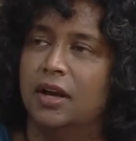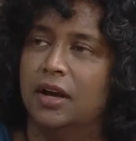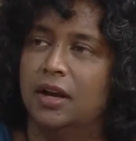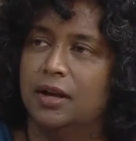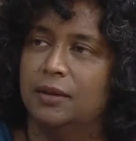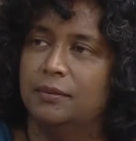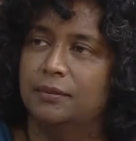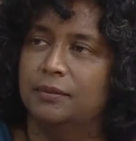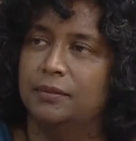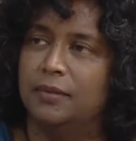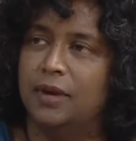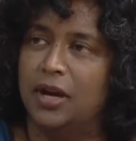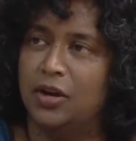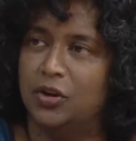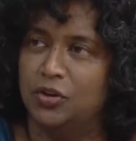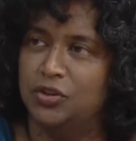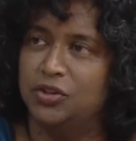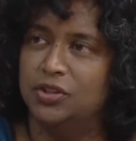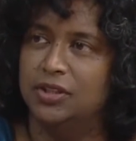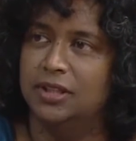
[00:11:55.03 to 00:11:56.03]

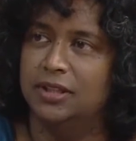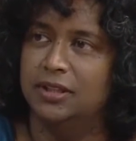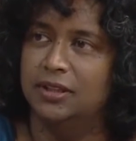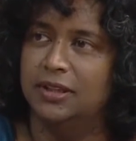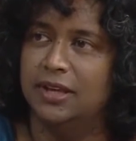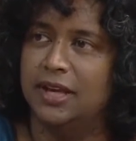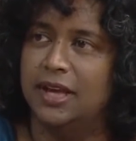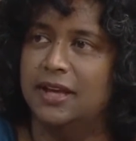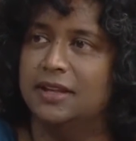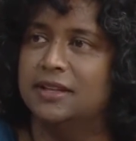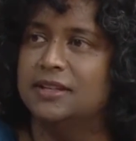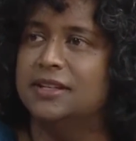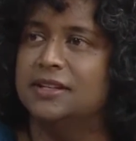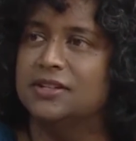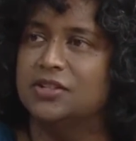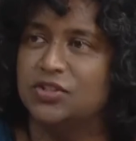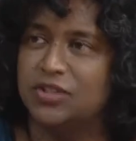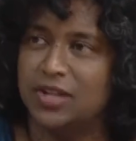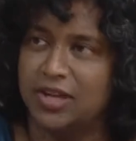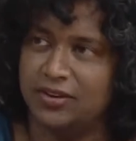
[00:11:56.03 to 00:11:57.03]
Arjuna and
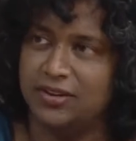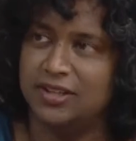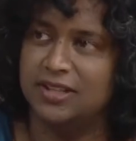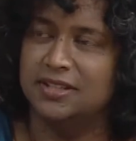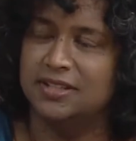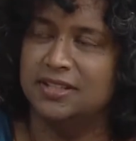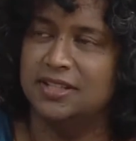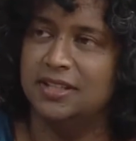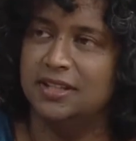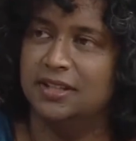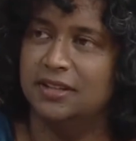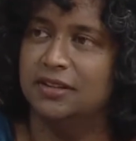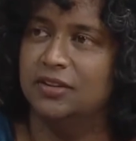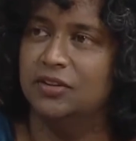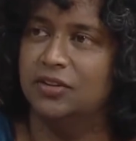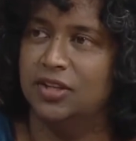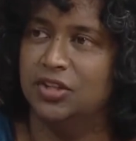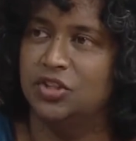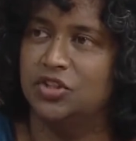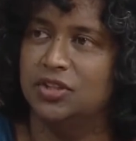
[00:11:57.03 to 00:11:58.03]
his charioteer
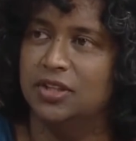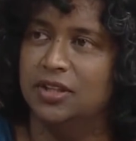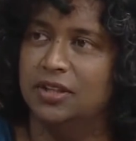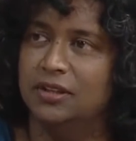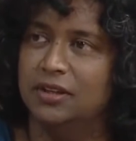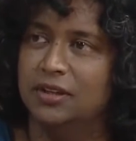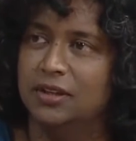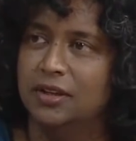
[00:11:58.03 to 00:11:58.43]
Krishna,